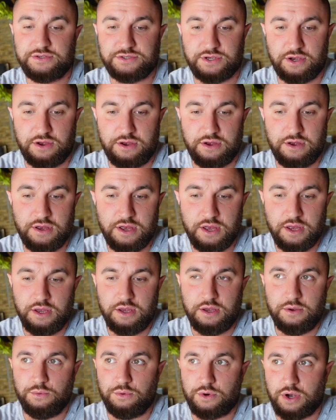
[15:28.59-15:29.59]
So
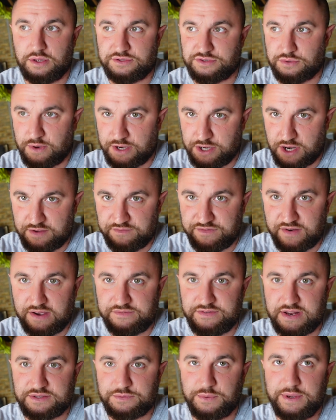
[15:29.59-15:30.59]
we'll go up to
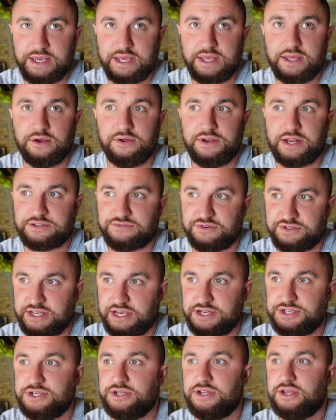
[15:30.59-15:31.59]
195 next week, on next
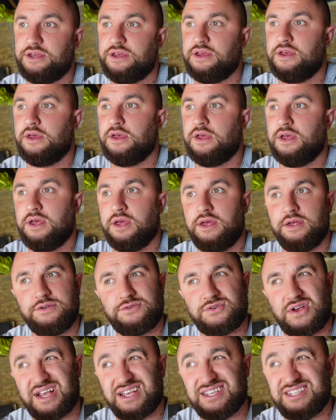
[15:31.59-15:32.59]
rotation,
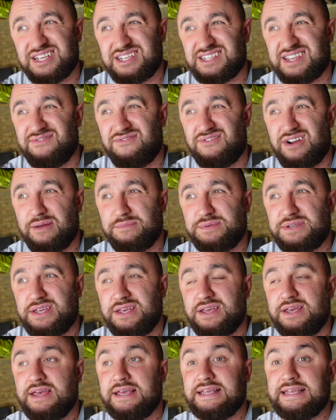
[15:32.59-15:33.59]
try to get 6-7 reps,
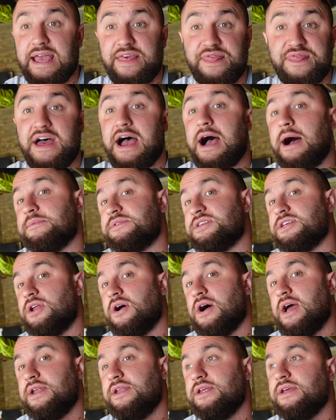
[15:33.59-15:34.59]
get that up to
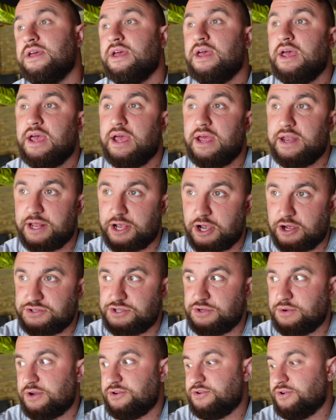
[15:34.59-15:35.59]
9, and then go
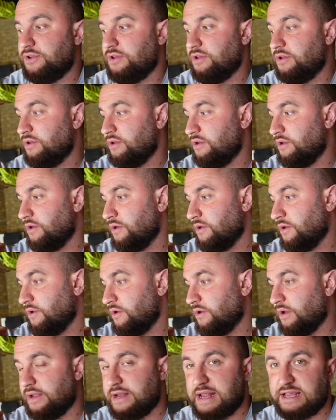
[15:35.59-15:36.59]
200.
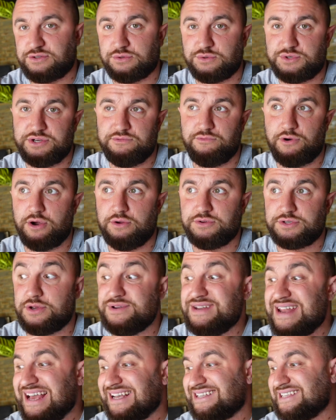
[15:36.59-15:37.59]
And that's all she wrote. So
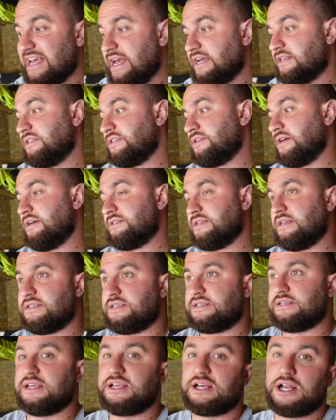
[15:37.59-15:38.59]
next exercise is a
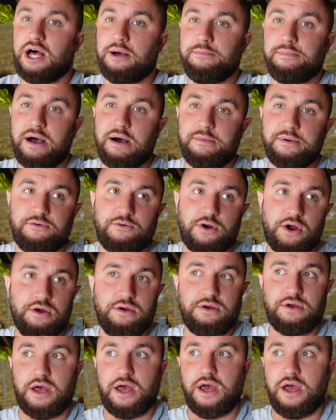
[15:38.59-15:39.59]
single arm barbell row.
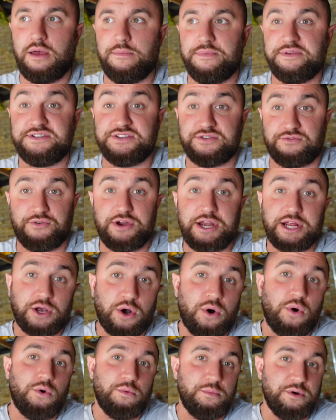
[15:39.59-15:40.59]
This is a really
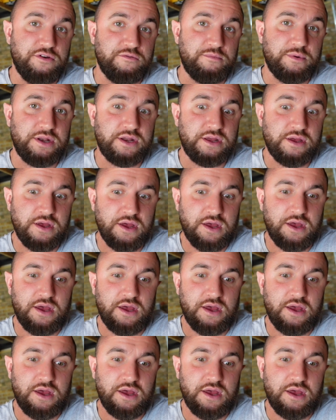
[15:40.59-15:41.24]
cool movement.